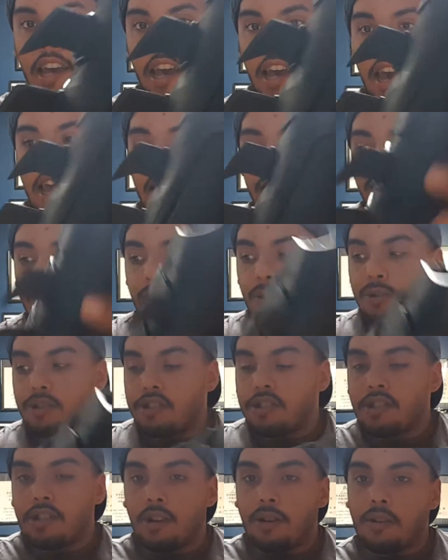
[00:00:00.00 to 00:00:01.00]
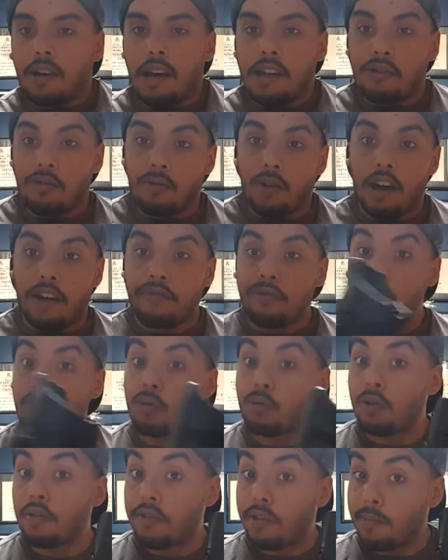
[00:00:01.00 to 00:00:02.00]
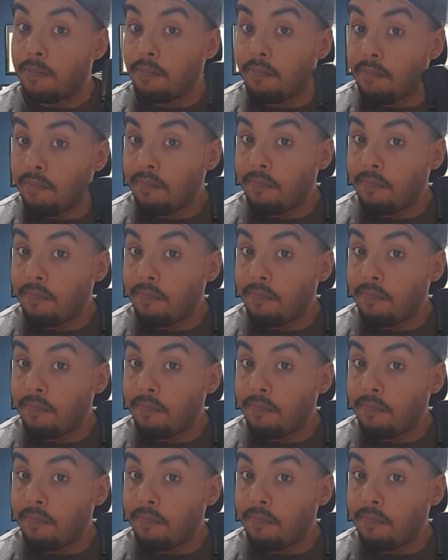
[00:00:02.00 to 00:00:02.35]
of course, I do have 2 of them.